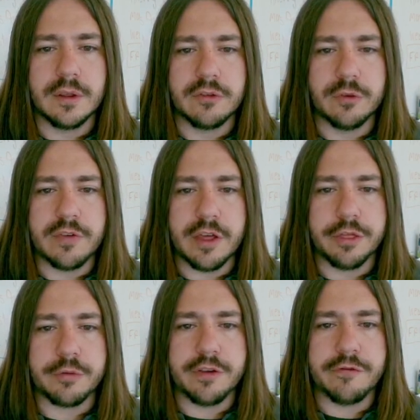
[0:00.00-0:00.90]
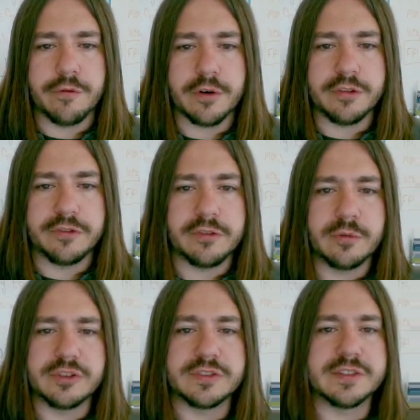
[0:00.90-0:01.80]
So we've got 3 fourths,
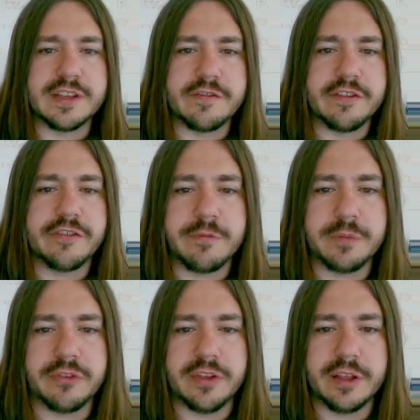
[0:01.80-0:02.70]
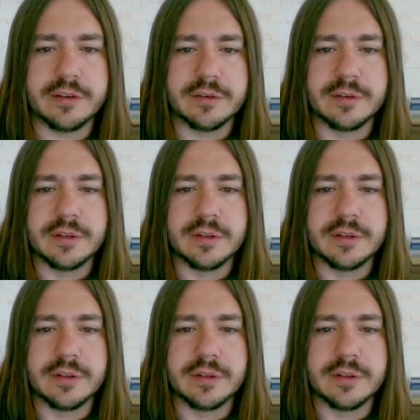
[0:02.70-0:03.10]
which is the 75%